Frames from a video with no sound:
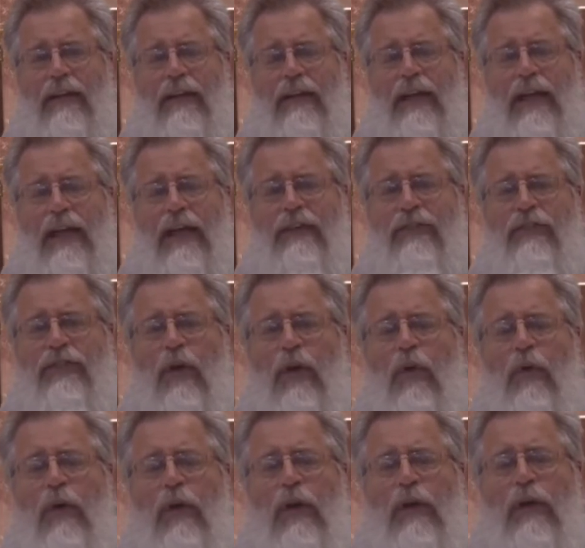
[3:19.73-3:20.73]
And
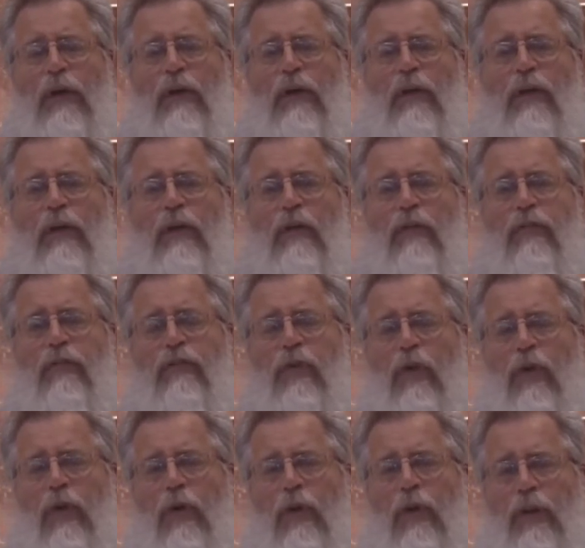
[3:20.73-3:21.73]
so,
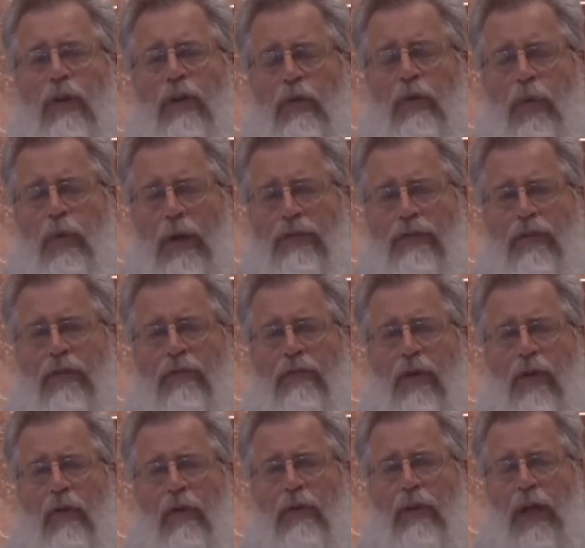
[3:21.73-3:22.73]
for the rest of
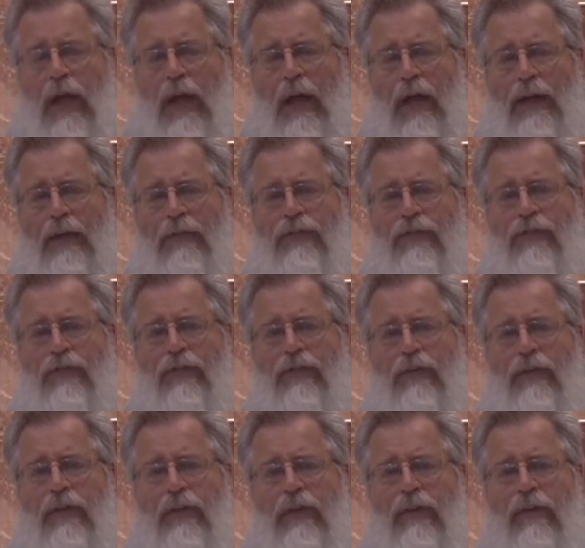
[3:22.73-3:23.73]
our lives,
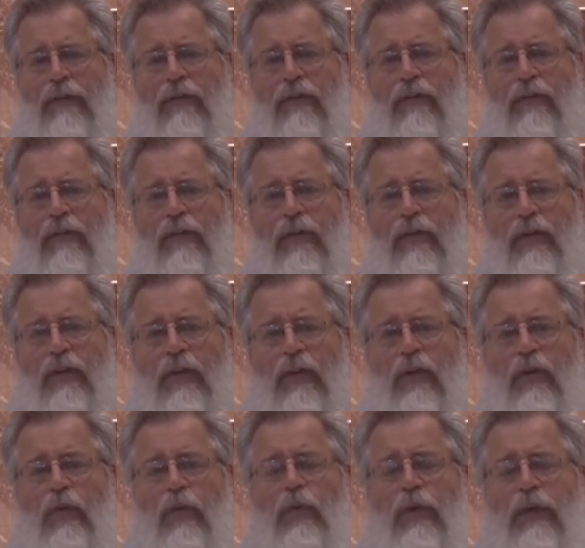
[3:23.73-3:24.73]

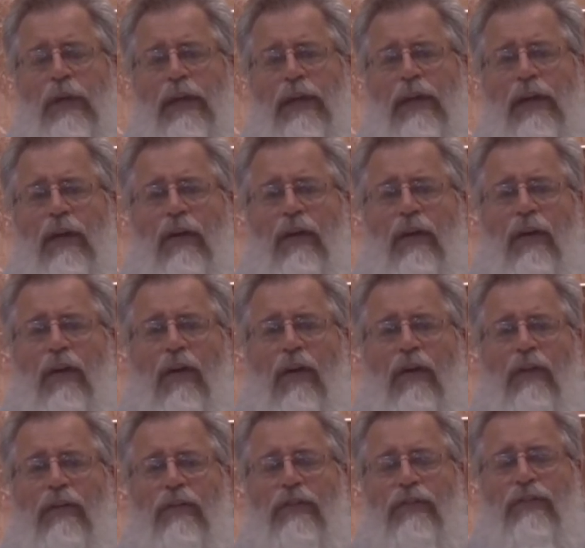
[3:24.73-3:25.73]
we
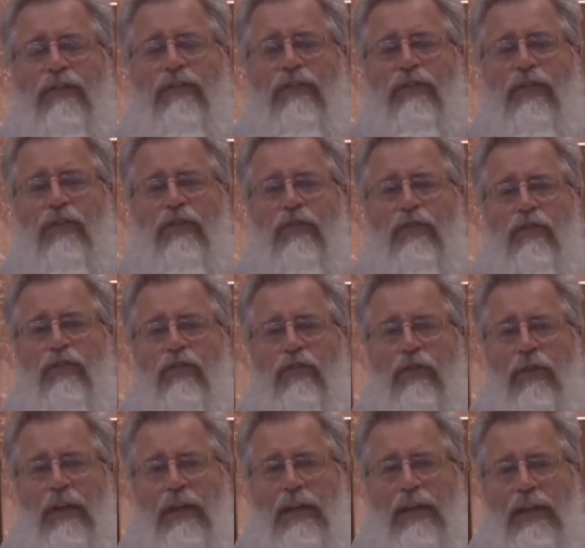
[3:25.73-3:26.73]
are to
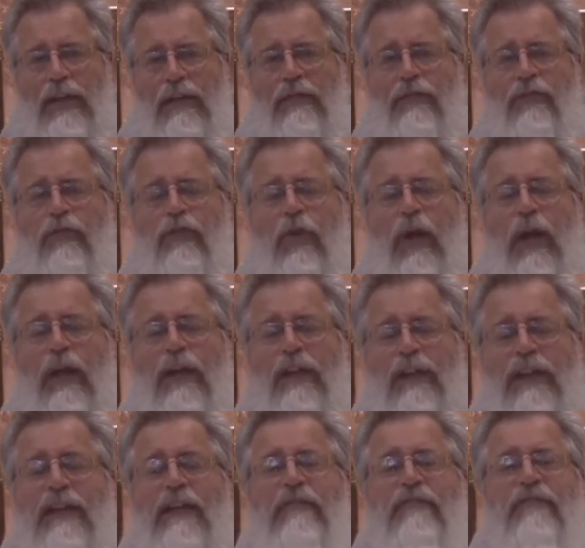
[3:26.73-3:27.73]
try to
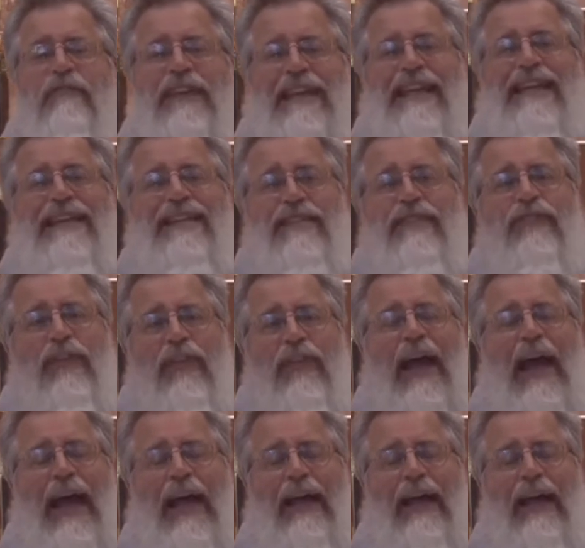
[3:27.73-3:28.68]
live into that,